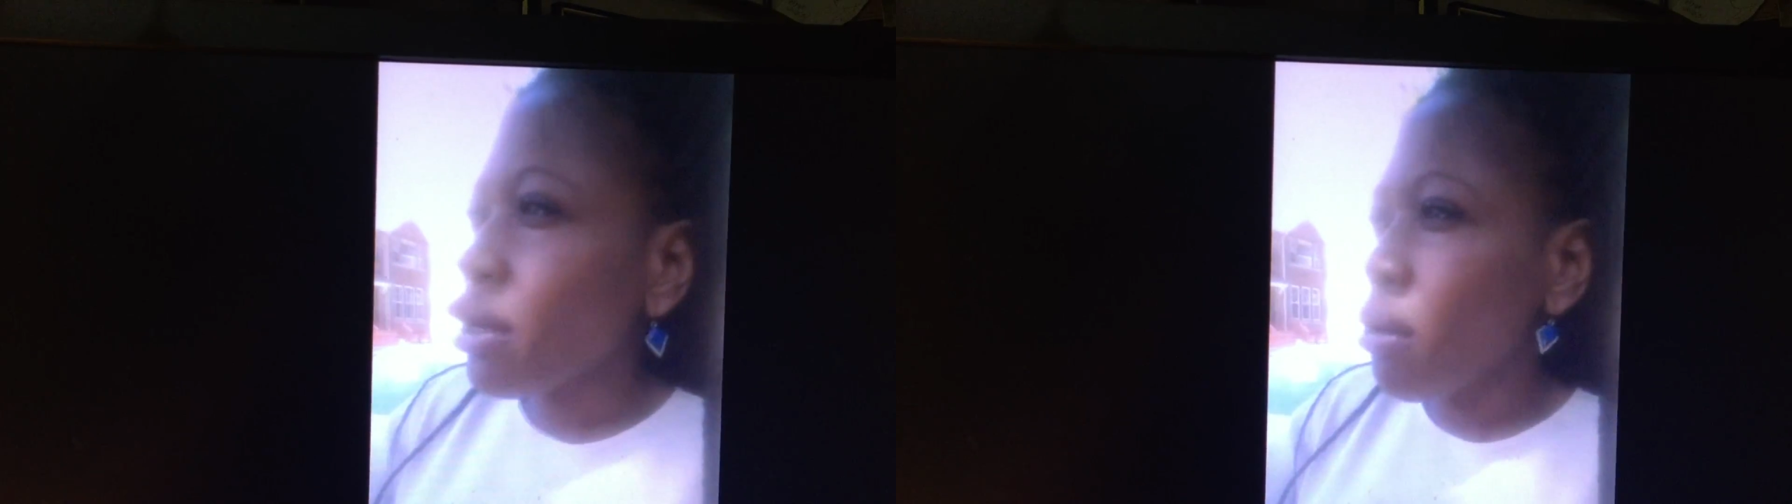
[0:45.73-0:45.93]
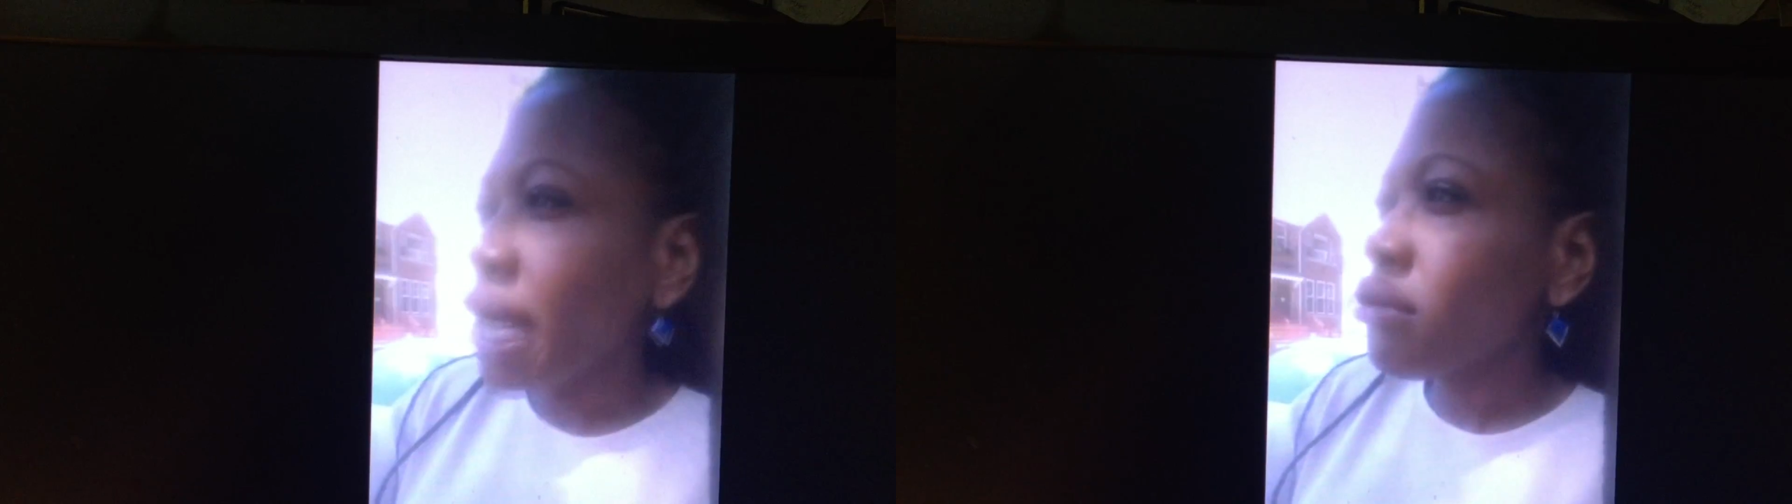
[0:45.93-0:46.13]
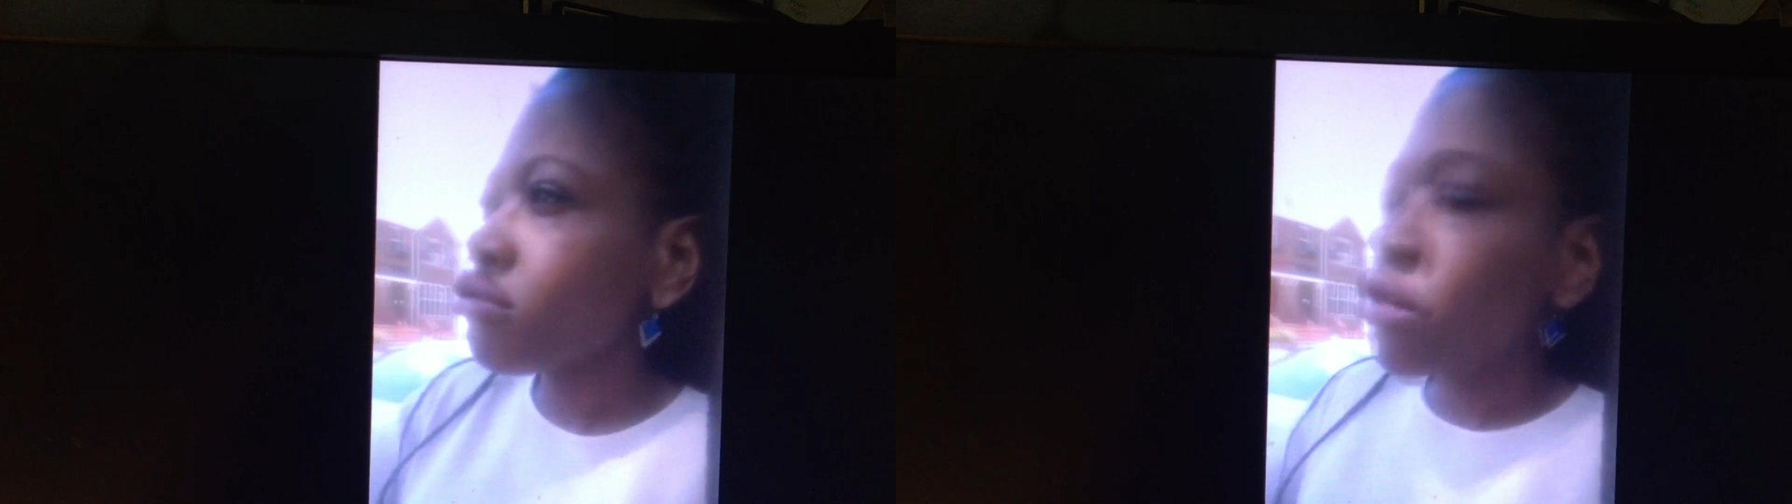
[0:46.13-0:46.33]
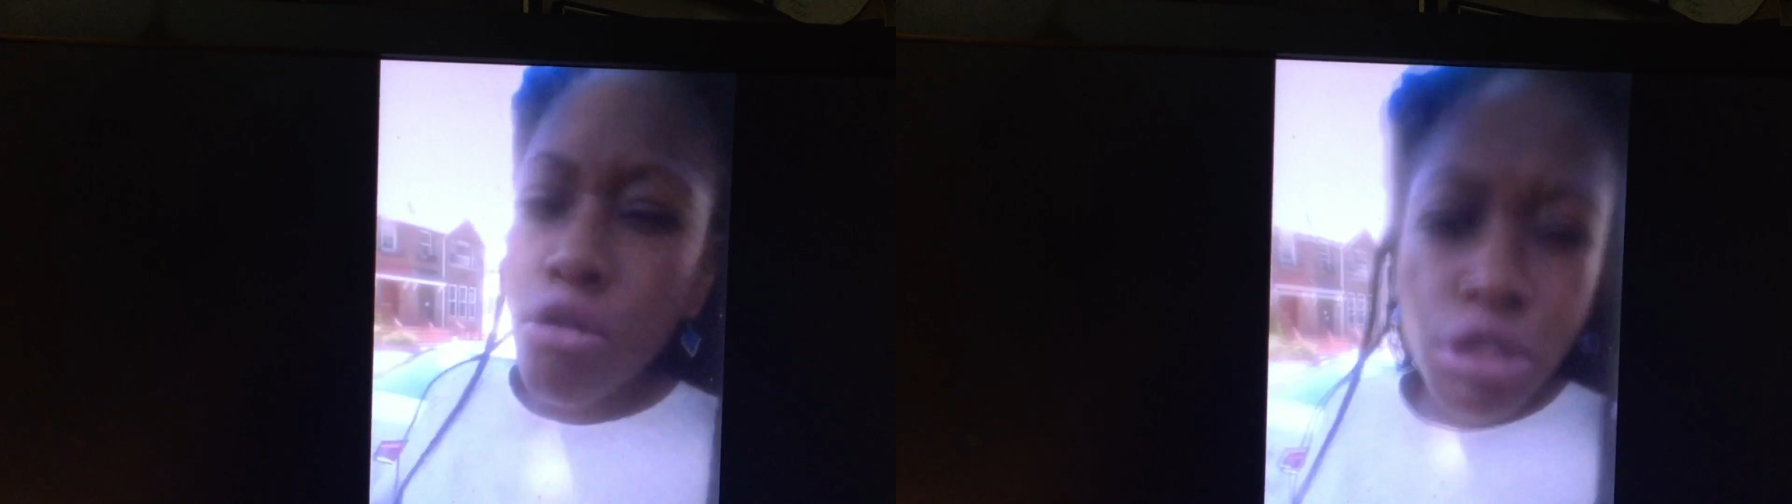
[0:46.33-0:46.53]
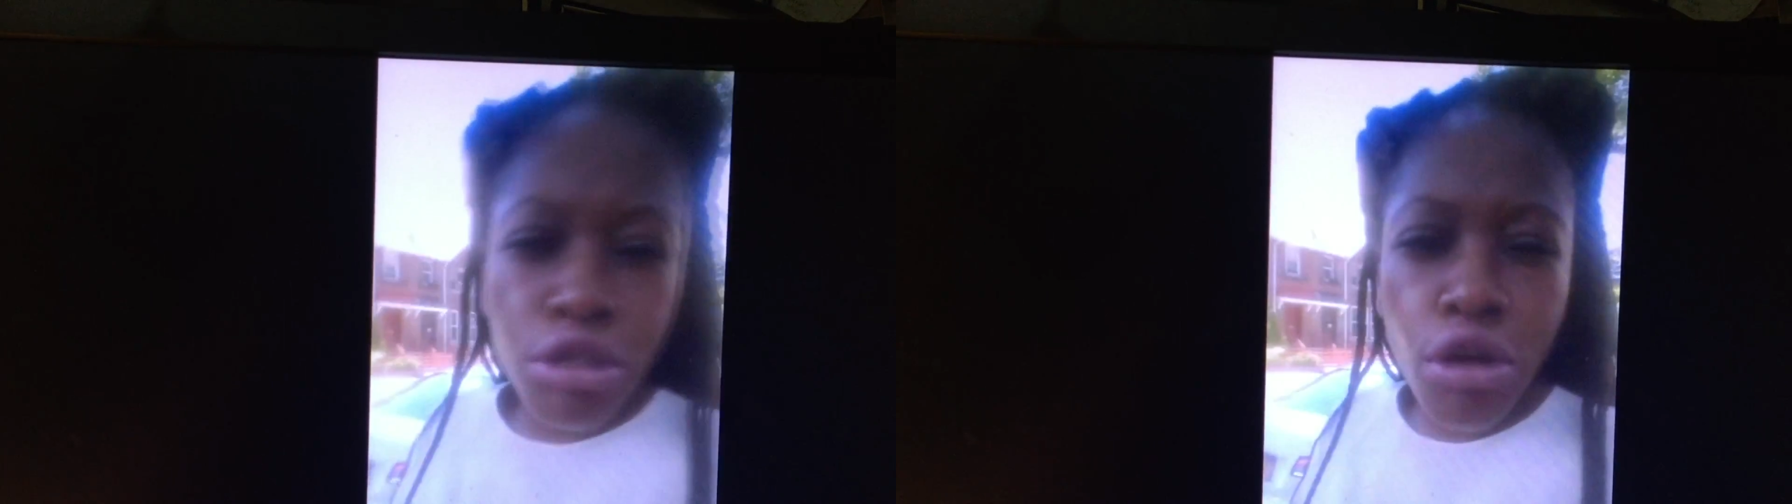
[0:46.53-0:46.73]
don't
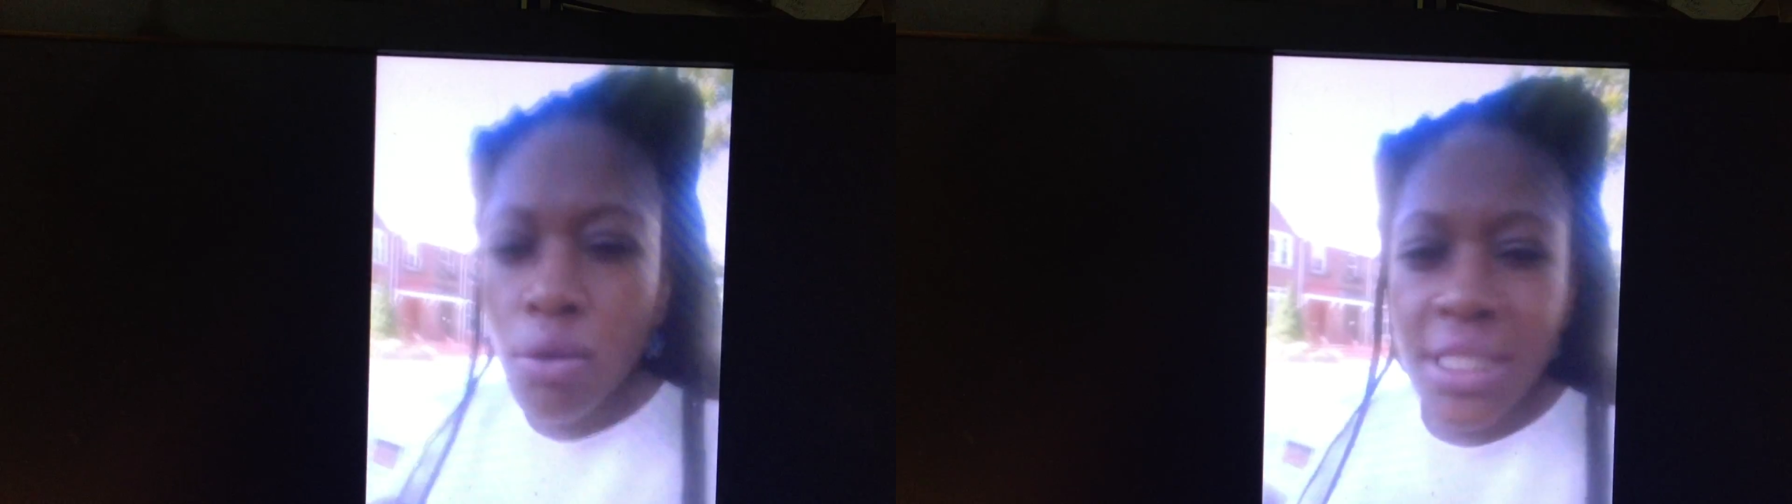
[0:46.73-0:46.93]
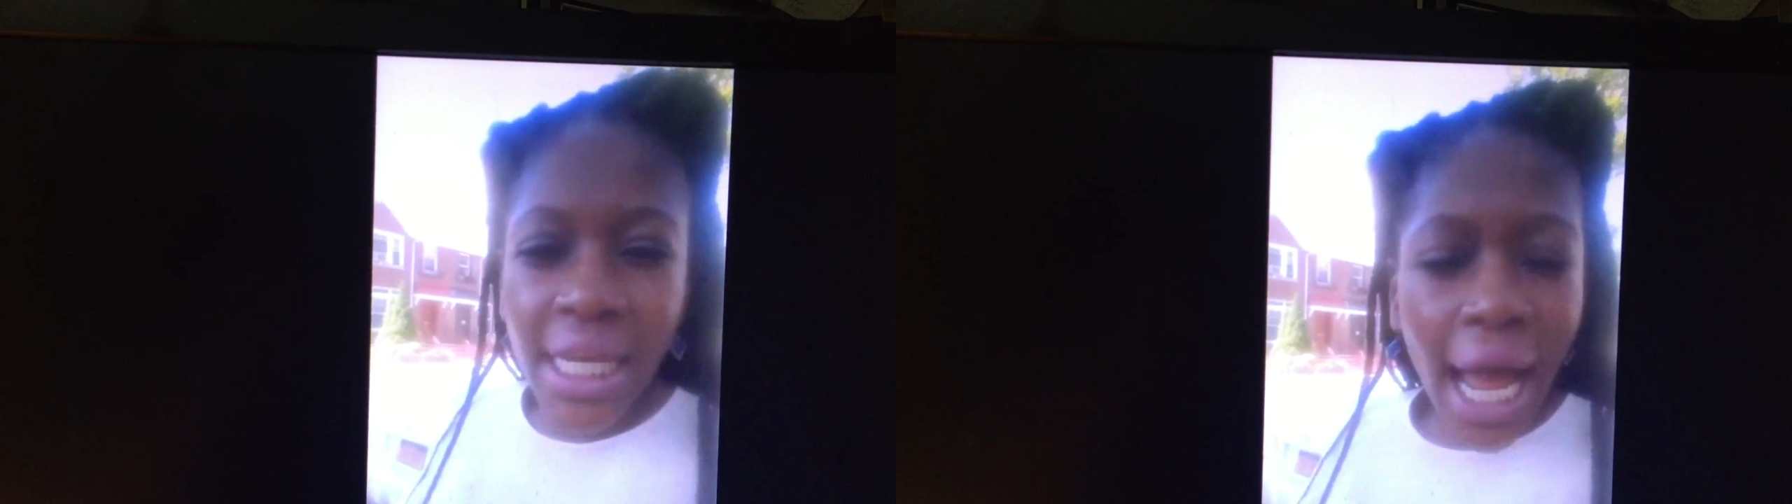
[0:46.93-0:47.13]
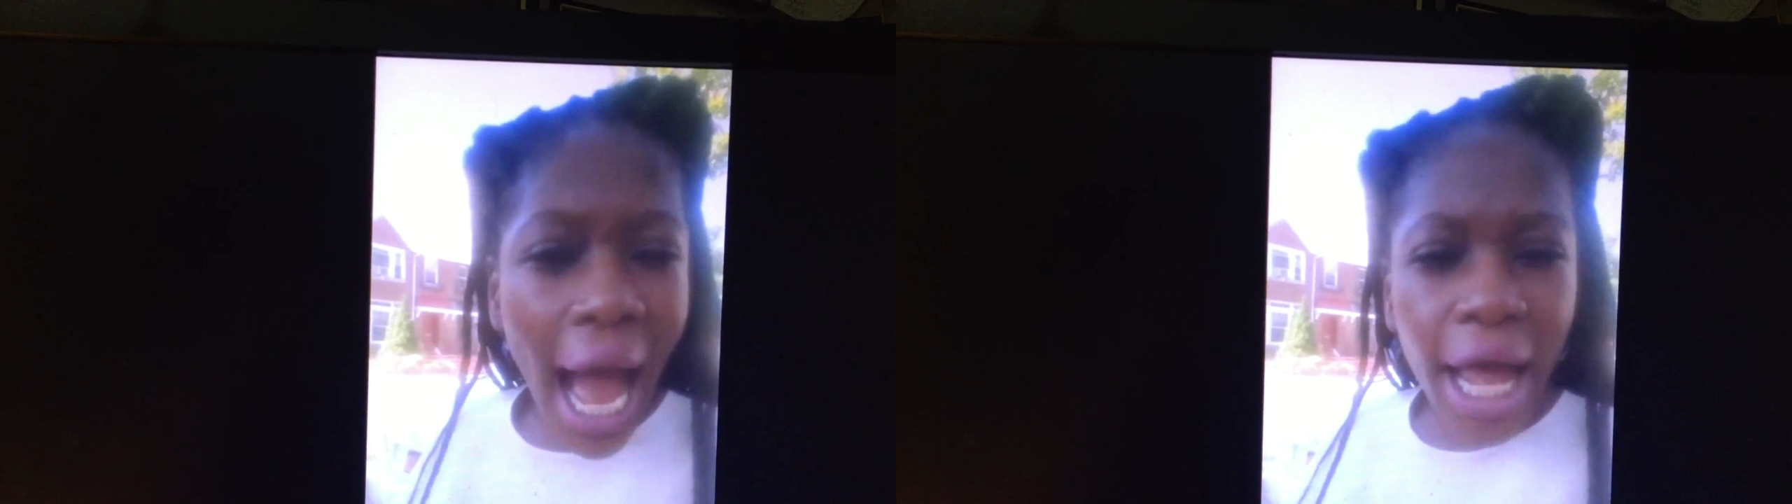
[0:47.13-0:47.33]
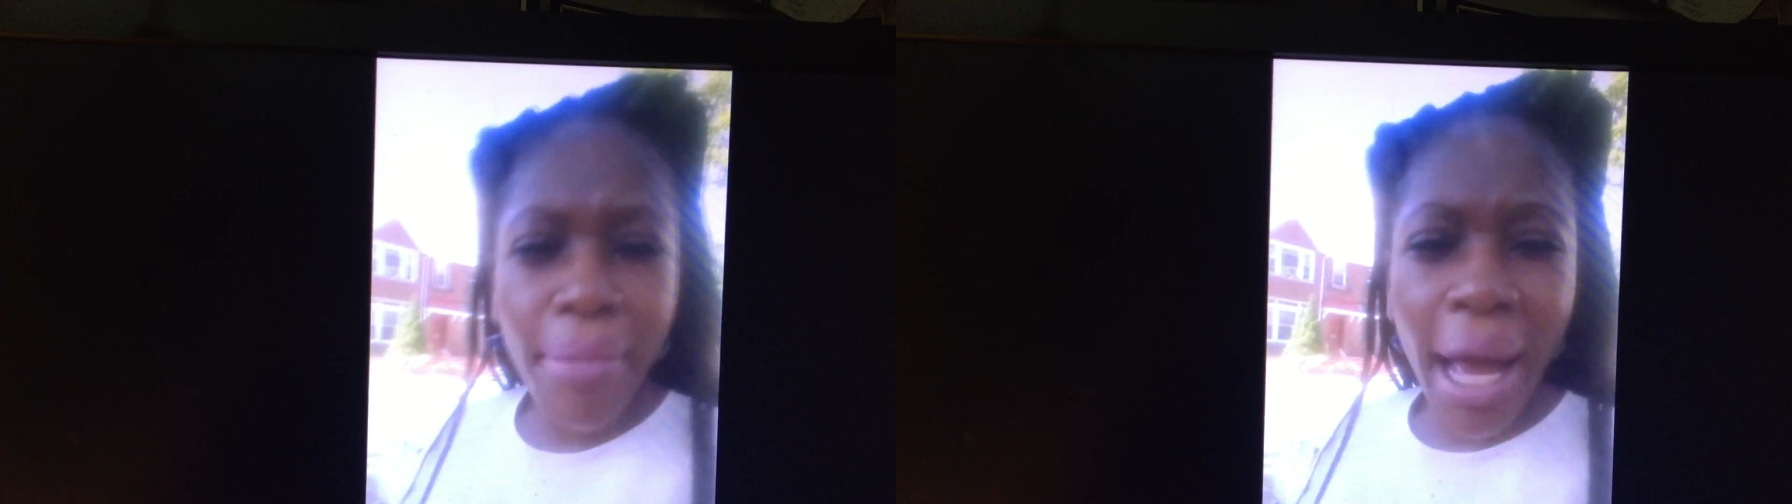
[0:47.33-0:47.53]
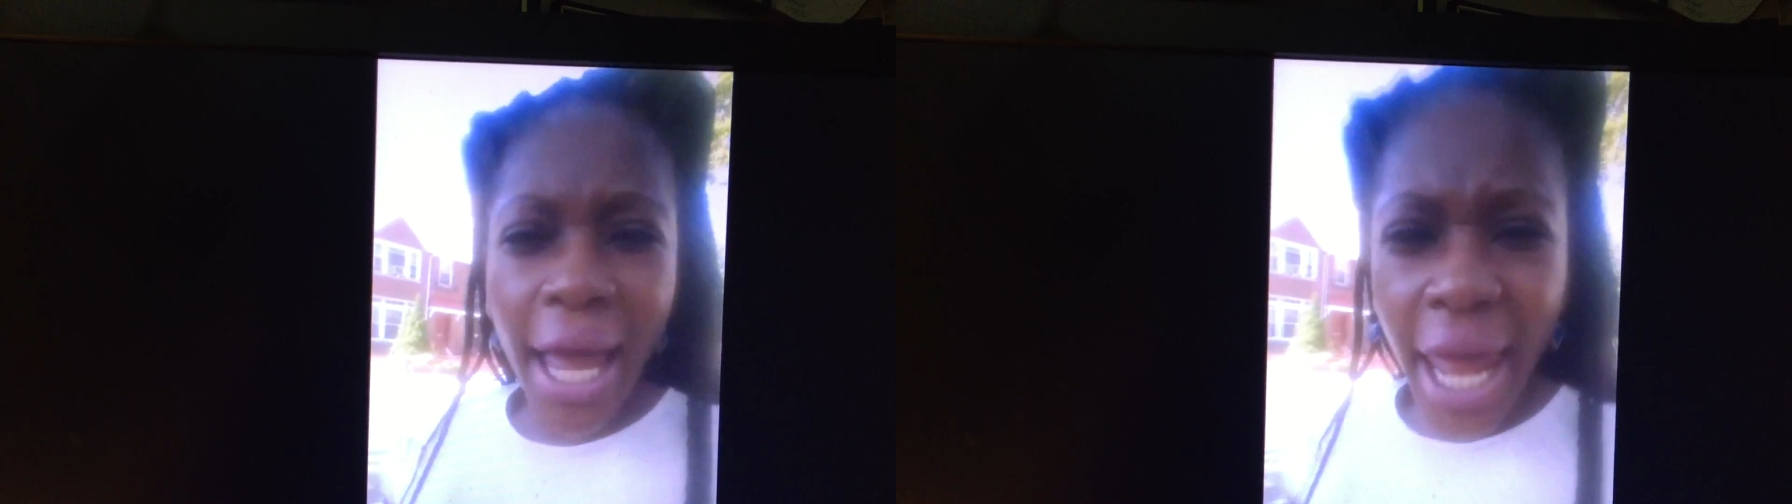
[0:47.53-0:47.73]
throw stones and hide my